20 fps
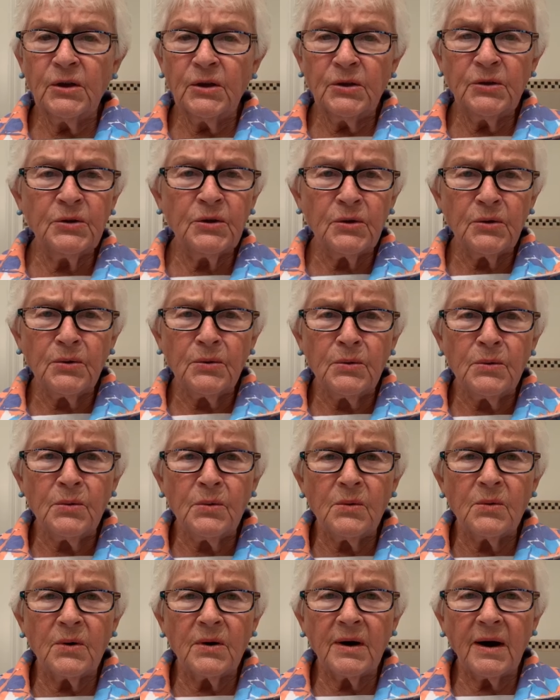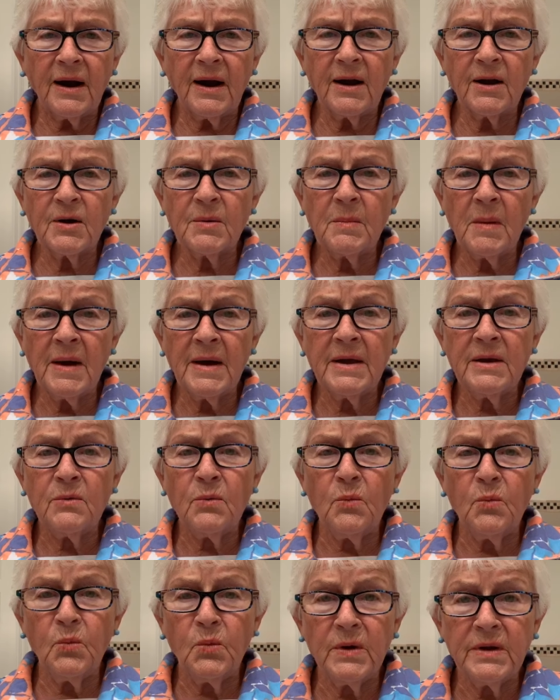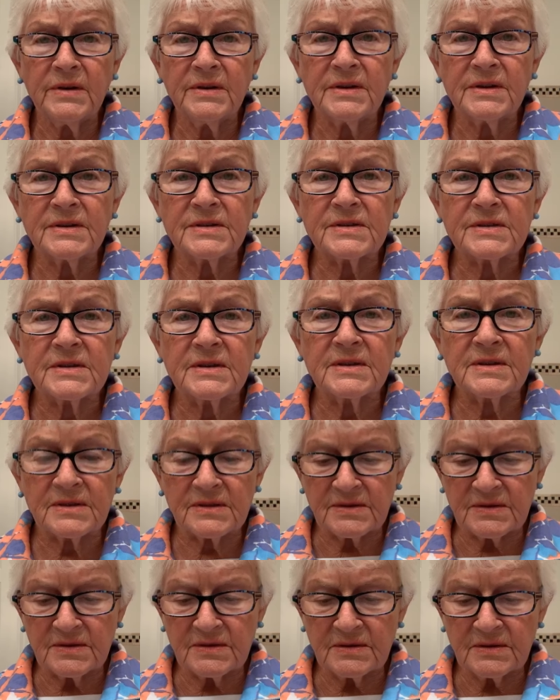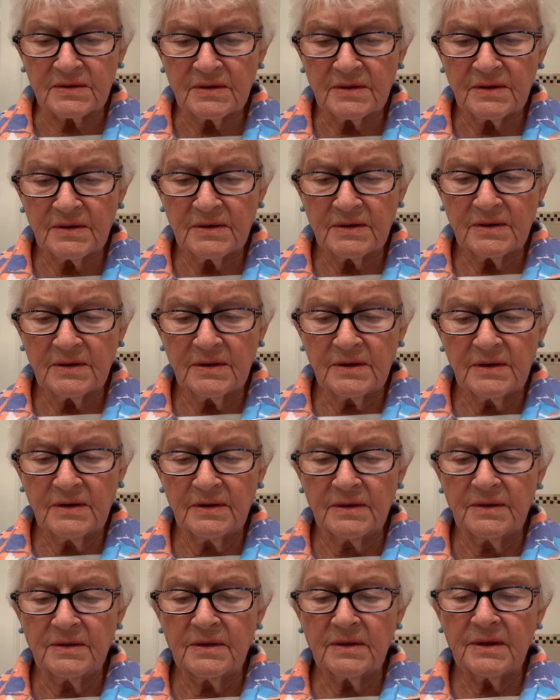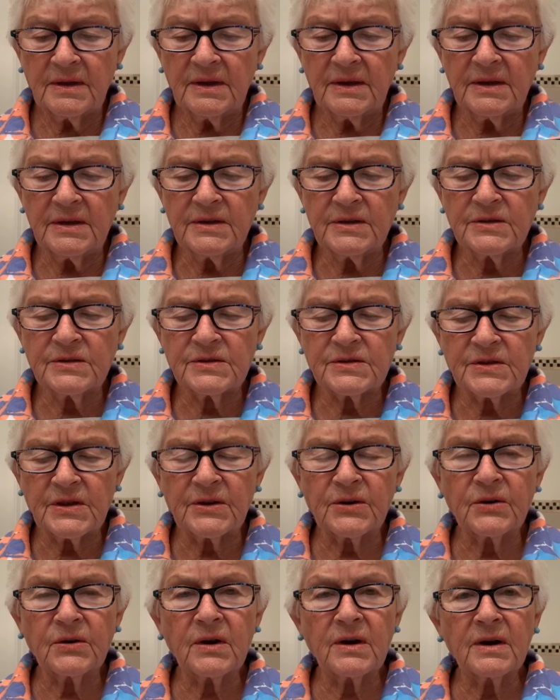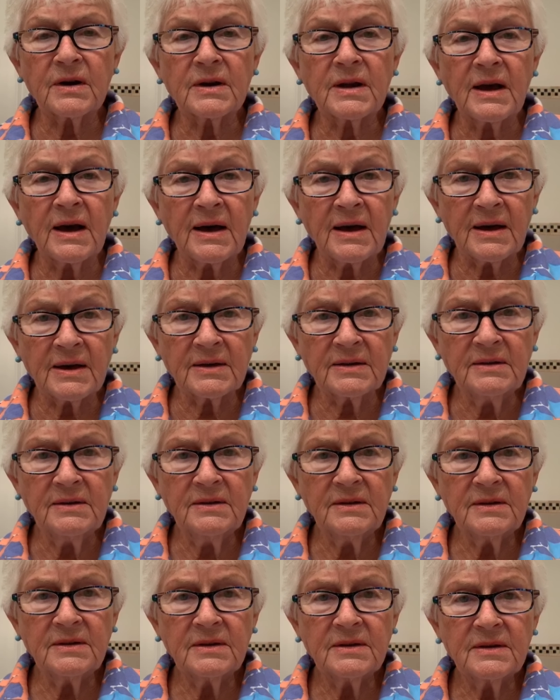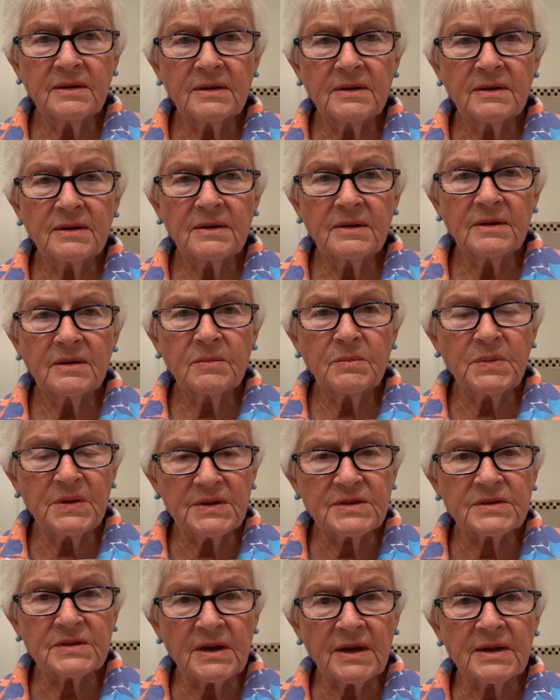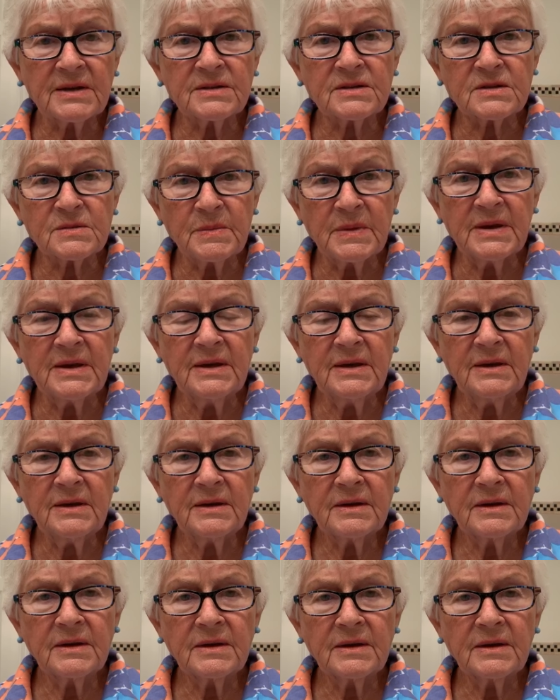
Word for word: You are my witnesses. Is there a God besides me.